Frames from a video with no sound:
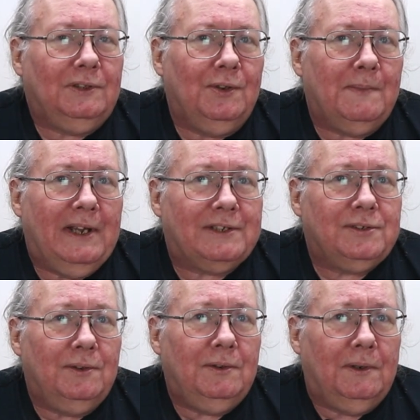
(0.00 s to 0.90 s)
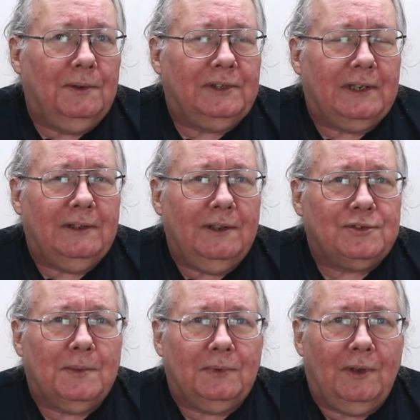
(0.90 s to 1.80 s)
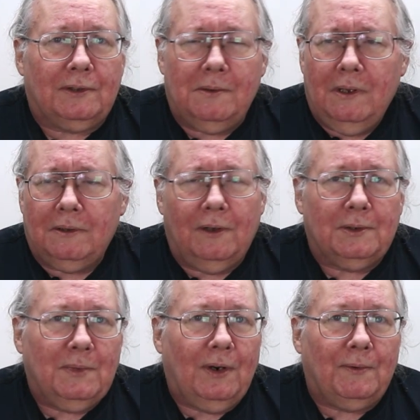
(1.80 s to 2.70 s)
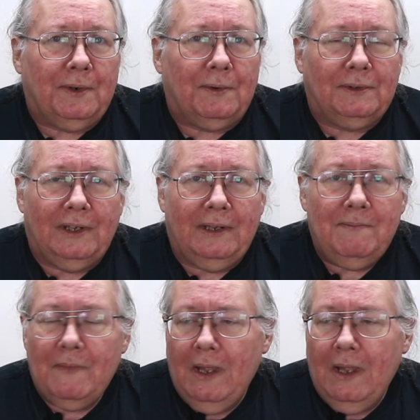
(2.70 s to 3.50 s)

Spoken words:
tune back soon, and we'll take another trip along the Model Railroad line.